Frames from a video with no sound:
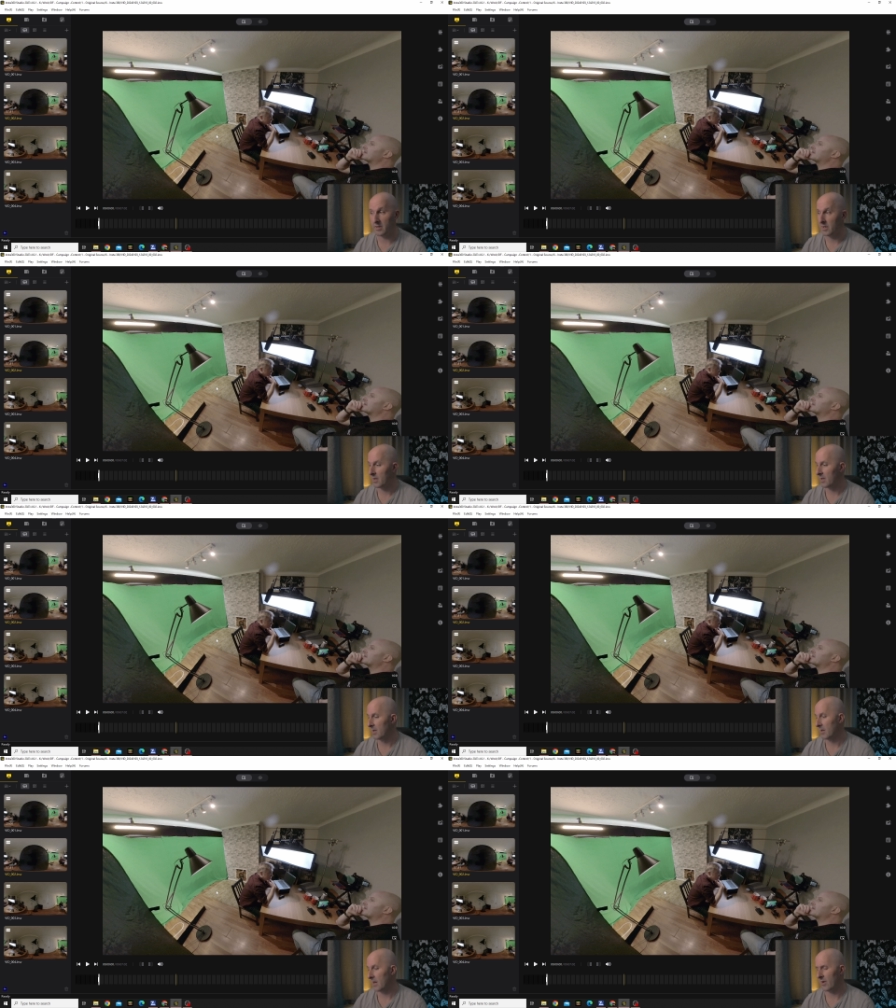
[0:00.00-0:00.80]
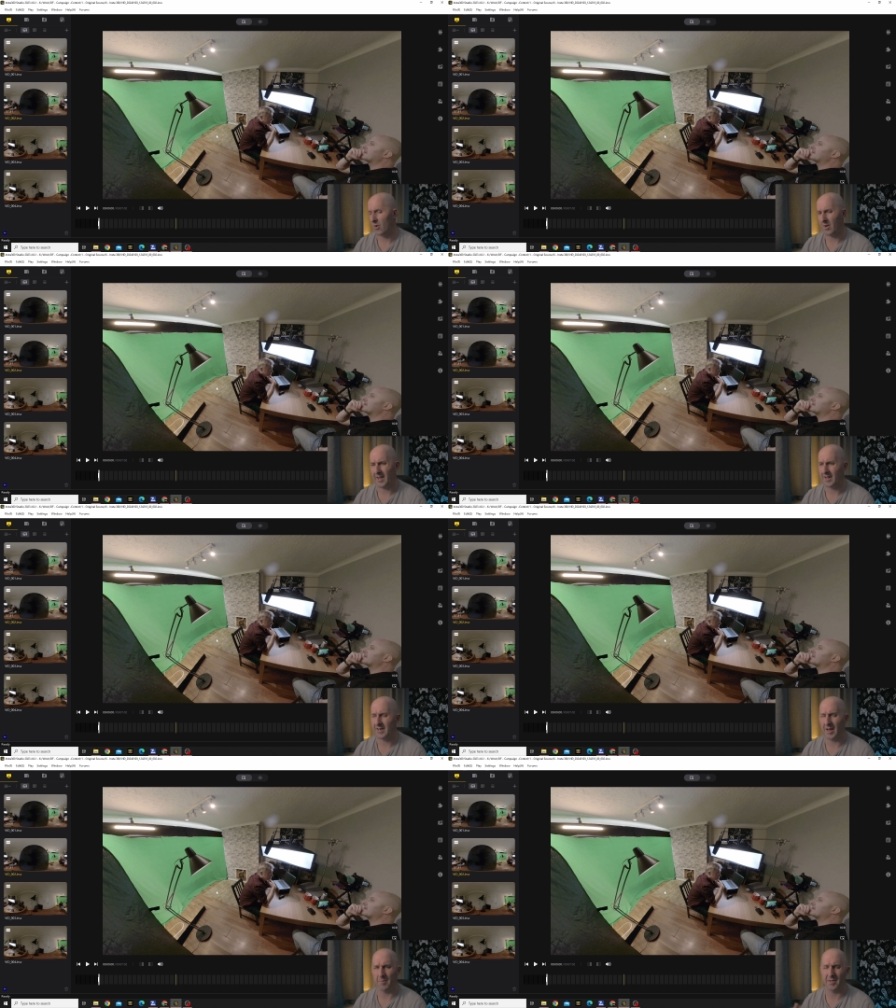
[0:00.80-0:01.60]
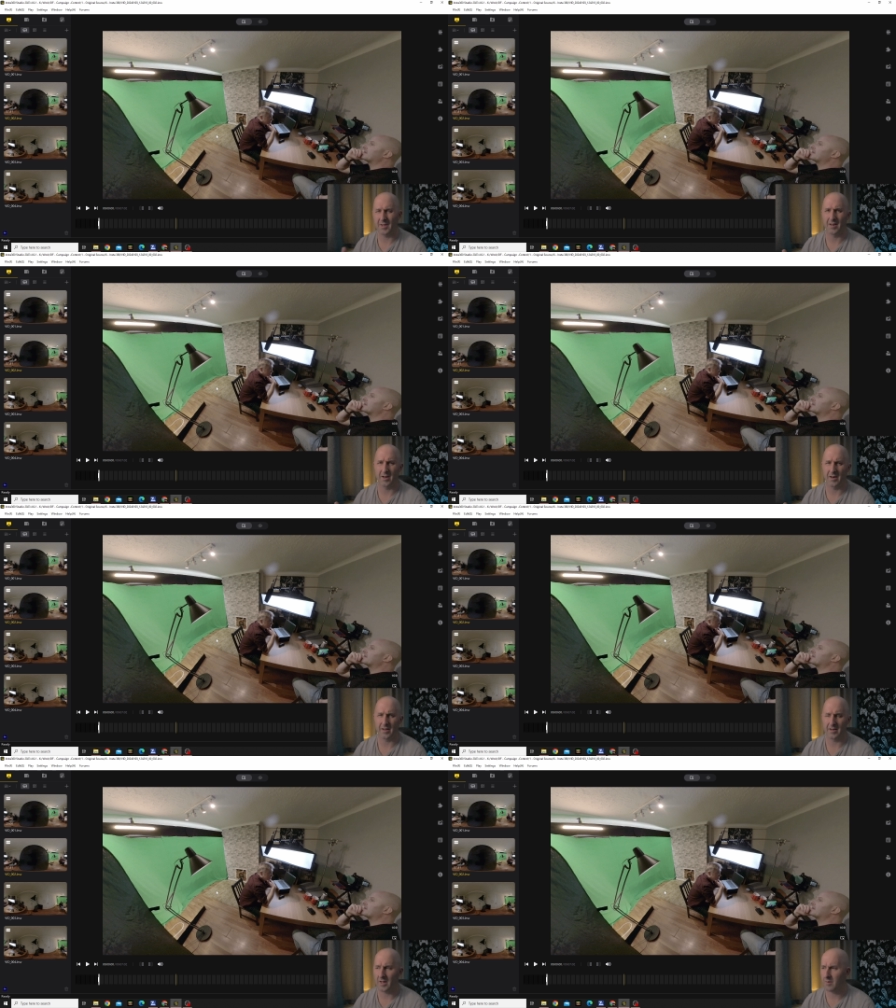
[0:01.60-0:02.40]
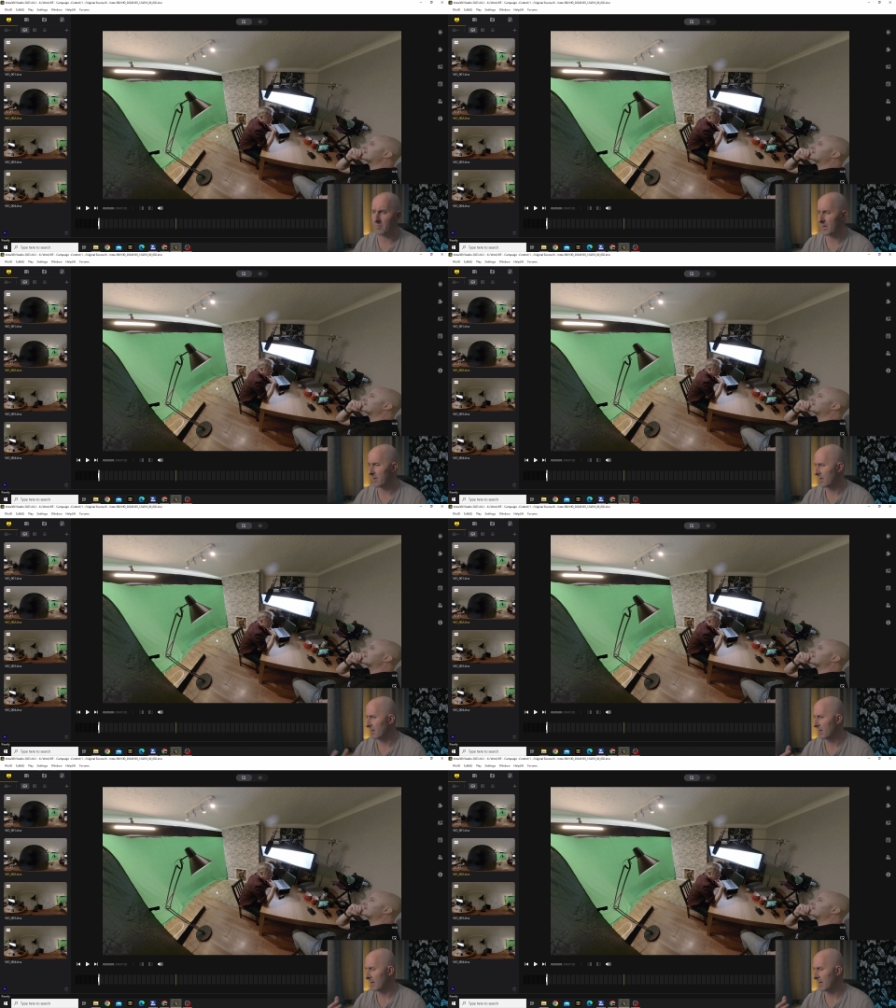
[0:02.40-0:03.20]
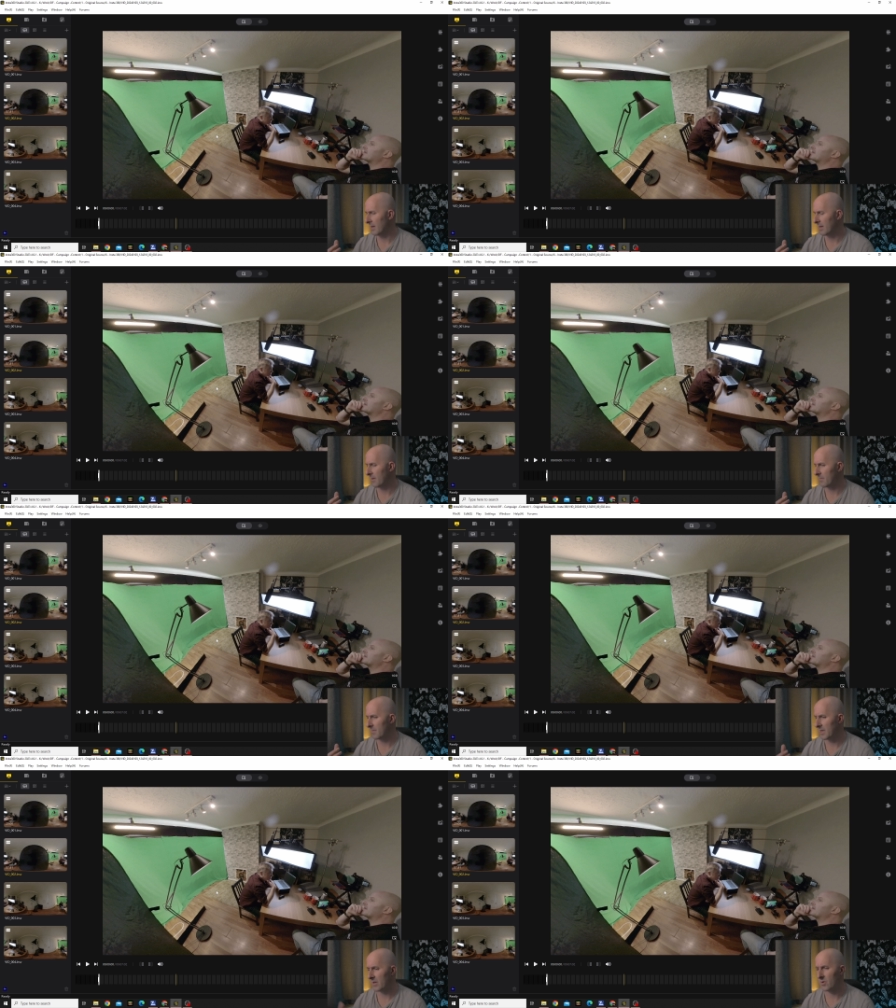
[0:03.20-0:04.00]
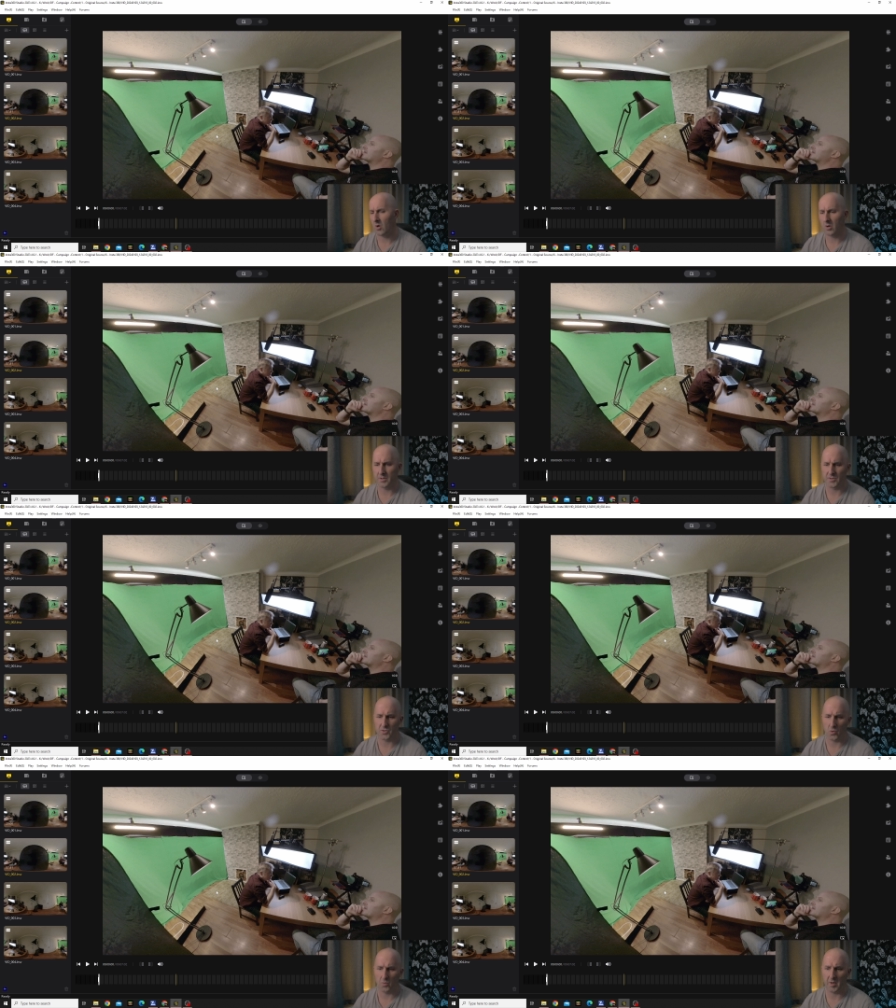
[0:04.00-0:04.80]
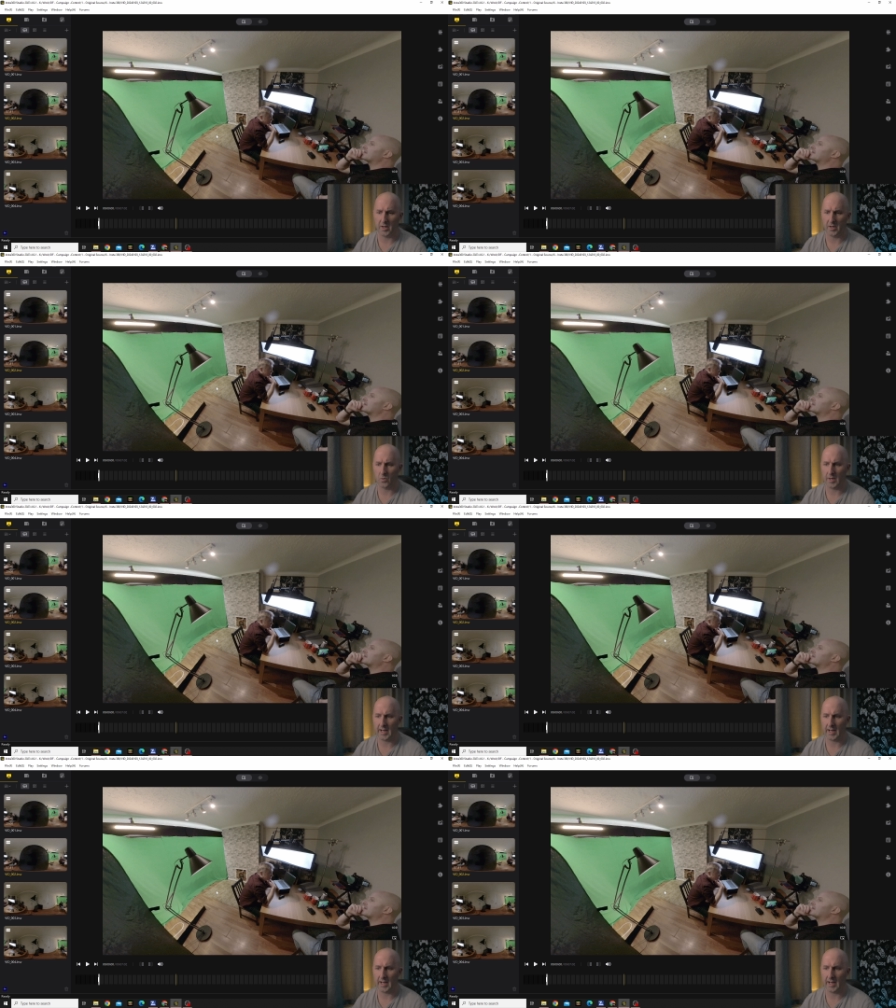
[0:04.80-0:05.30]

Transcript: and uh, not linkedin i'm thinking of linkedin but um, tiktok and zoom and